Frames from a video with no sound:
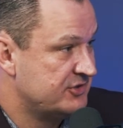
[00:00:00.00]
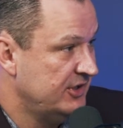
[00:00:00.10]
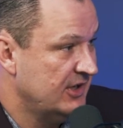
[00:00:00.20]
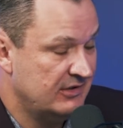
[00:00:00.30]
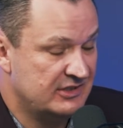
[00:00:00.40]

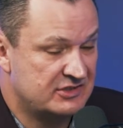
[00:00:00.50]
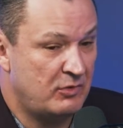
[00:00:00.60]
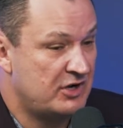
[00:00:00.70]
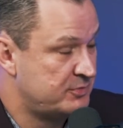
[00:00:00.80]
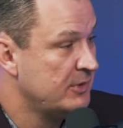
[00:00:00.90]
to watch, is to
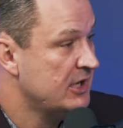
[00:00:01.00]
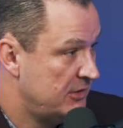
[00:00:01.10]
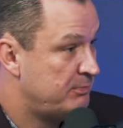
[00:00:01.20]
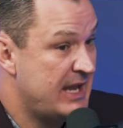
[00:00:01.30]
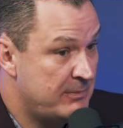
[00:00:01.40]
watch
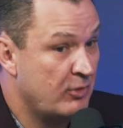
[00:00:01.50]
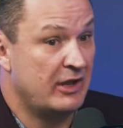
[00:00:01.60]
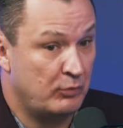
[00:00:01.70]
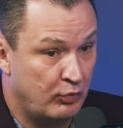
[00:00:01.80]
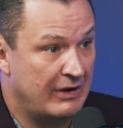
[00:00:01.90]
people
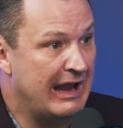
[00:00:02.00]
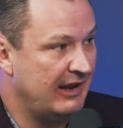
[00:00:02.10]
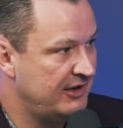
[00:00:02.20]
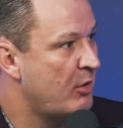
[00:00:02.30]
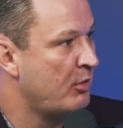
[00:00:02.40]
that
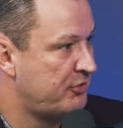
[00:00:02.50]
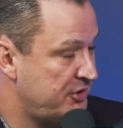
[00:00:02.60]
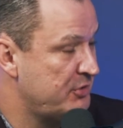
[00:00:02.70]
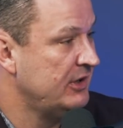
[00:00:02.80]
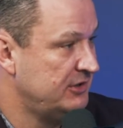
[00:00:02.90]
really know what they're
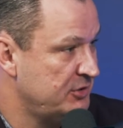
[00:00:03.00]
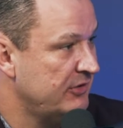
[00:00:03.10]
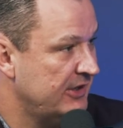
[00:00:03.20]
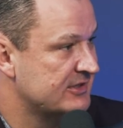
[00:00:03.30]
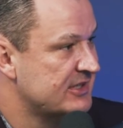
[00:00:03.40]
doing
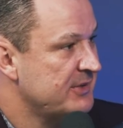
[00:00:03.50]
this.